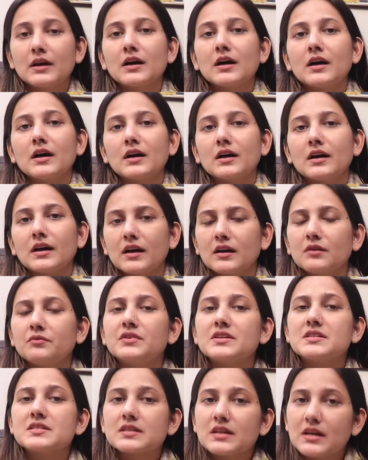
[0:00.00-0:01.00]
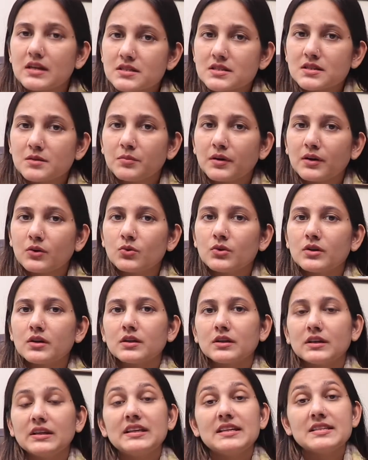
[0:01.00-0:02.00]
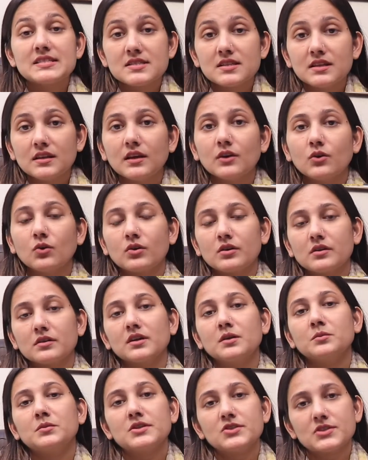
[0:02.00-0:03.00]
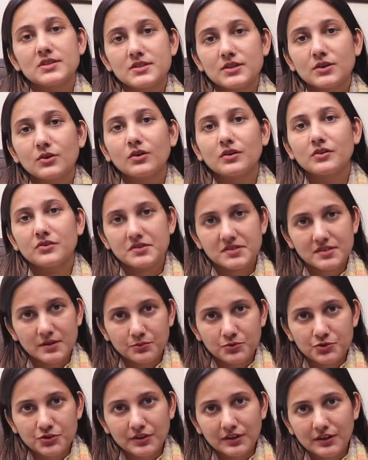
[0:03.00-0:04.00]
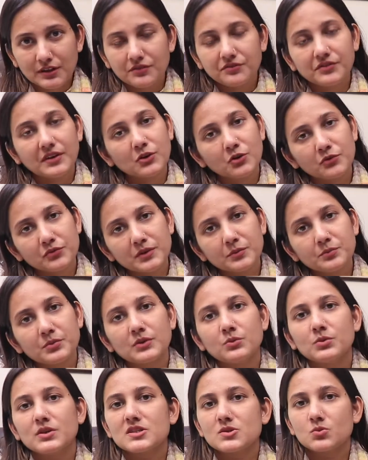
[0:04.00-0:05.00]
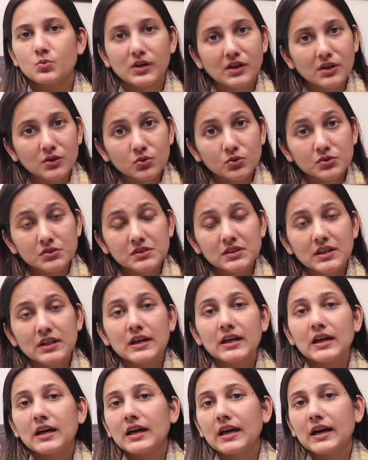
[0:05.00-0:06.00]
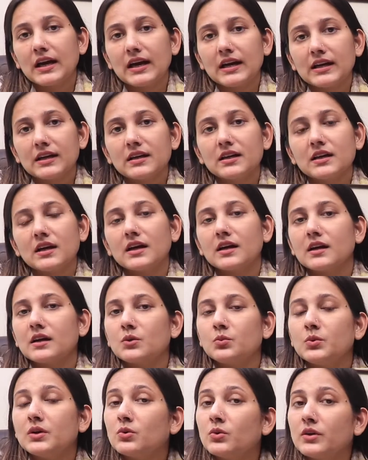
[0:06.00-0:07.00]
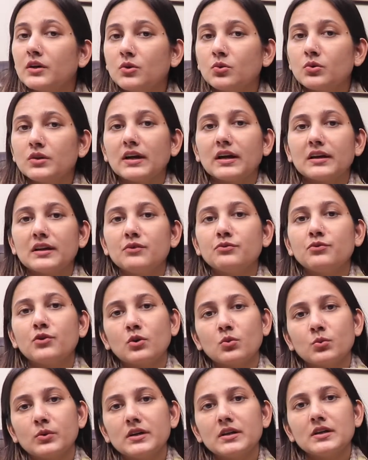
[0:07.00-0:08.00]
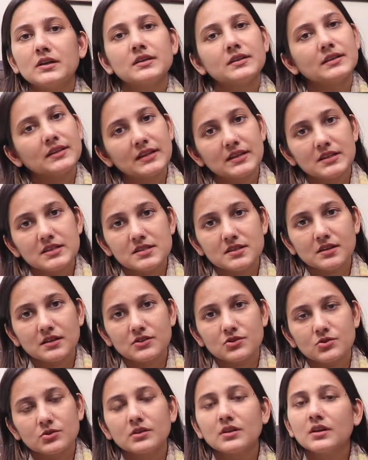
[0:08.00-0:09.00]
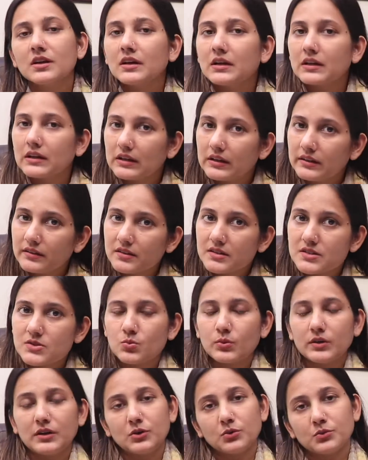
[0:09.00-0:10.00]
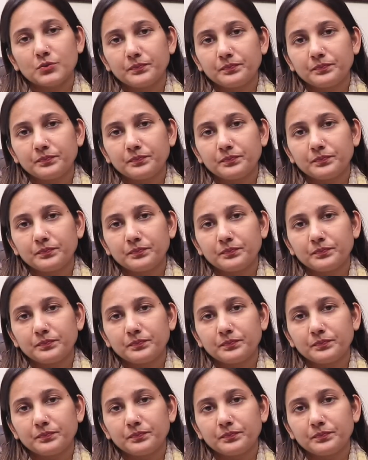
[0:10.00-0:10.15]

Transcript: I have discussed about EC or the emergency contraception in one of the previous videos, and we are going to carry forward that discussion in this video.